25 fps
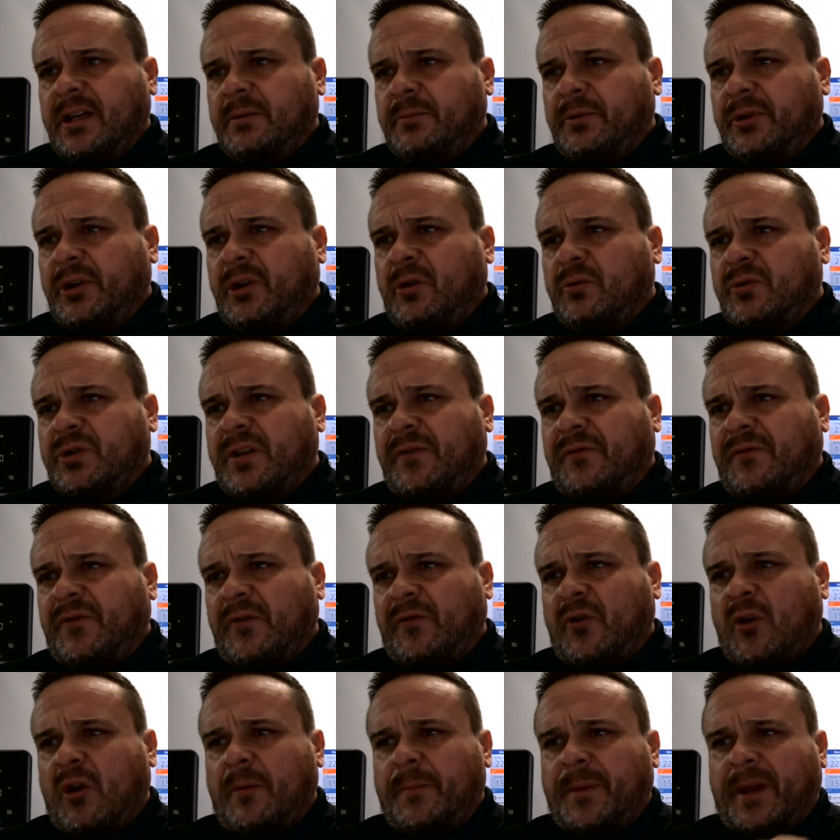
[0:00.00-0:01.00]
But of course, if
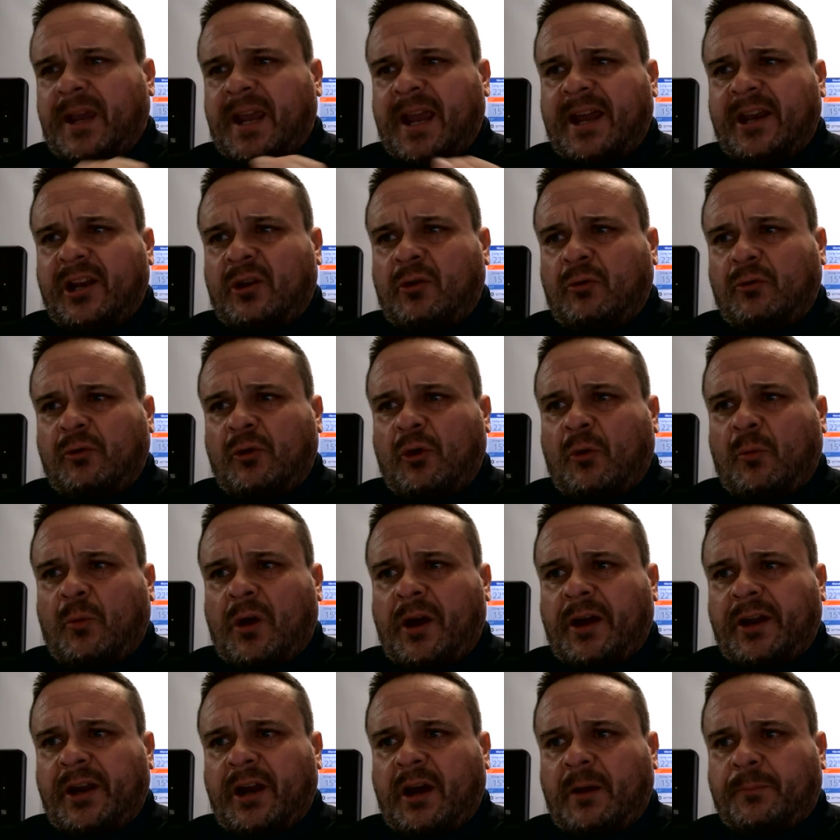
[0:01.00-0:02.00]
you've got a mechanical not
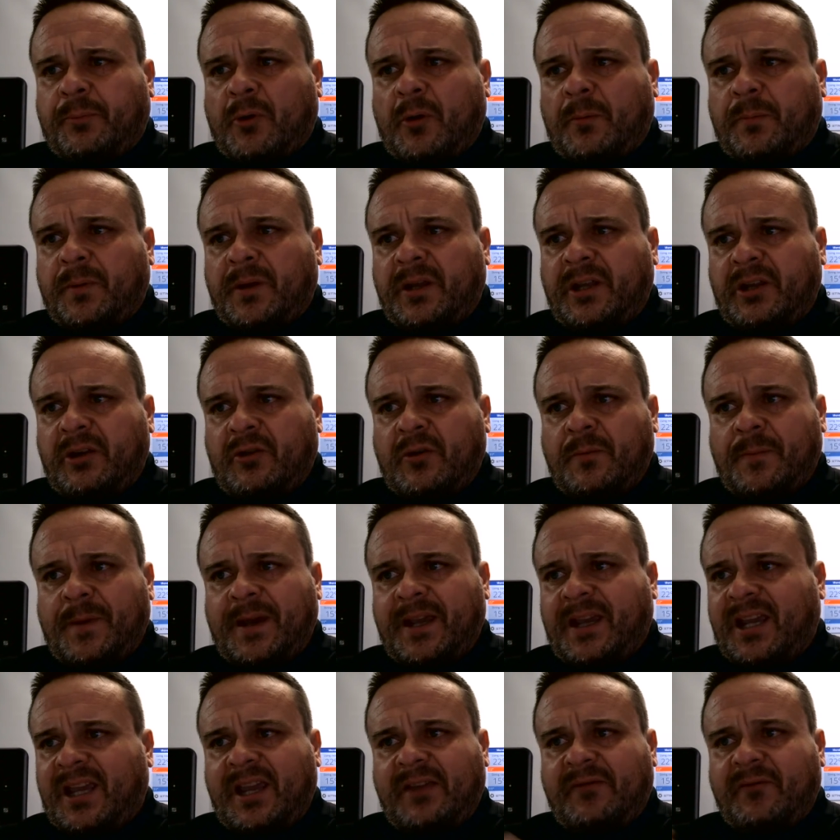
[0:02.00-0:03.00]
wired up properly, you can
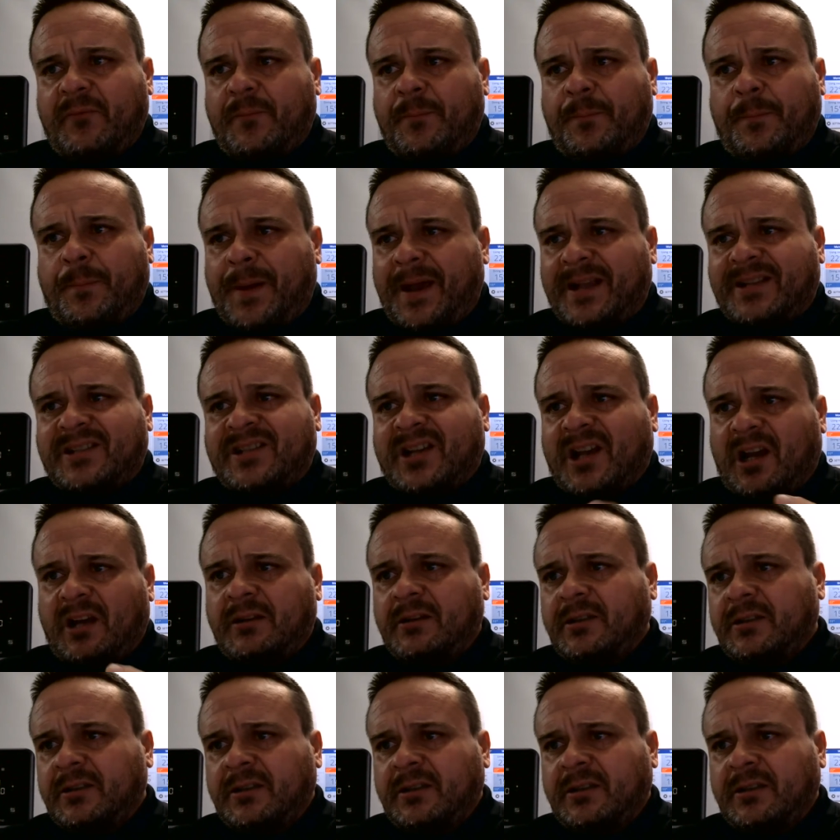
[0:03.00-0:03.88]
make it even better